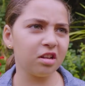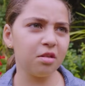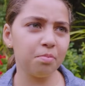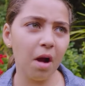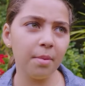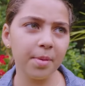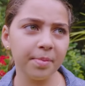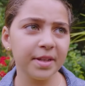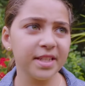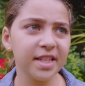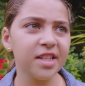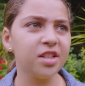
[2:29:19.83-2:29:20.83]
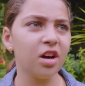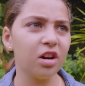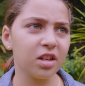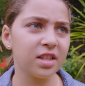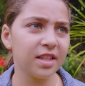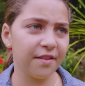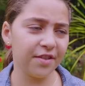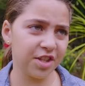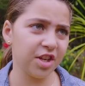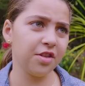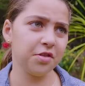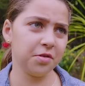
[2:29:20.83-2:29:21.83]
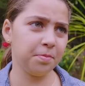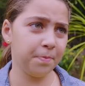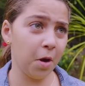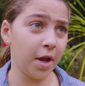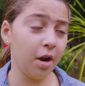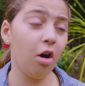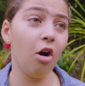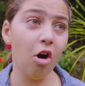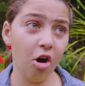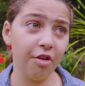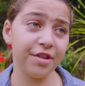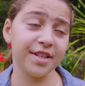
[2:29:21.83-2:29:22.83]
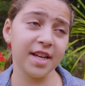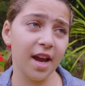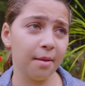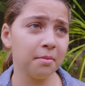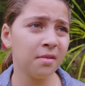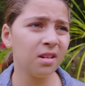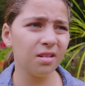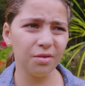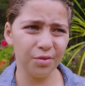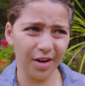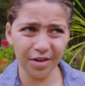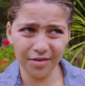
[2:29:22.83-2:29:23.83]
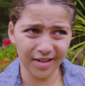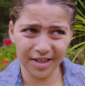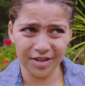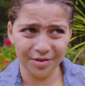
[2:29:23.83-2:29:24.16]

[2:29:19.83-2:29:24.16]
so you probably see dogs sniff each other's butt all the time. Why do they